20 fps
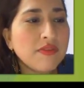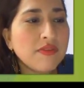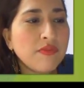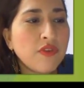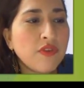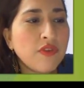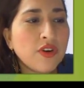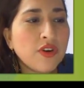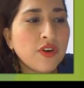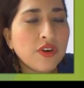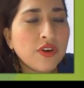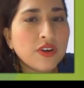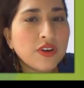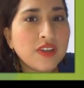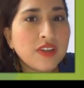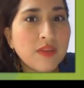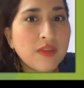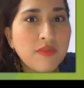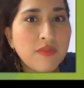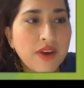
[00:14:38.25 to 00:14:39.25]
for
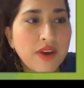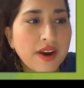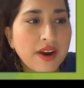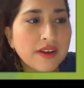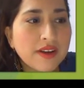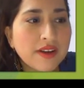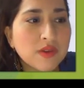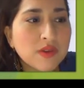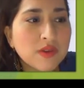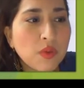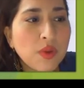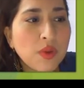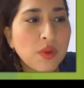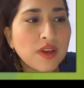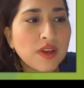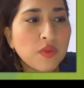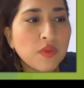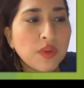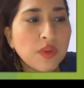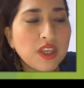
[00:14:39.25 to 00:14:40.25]
the verbs,
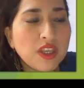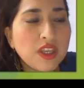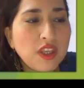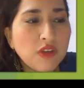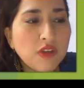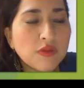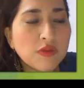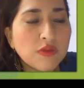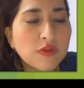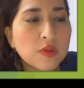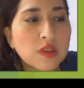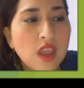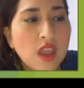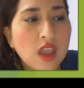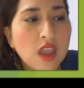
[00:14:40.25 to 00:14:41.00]
when we use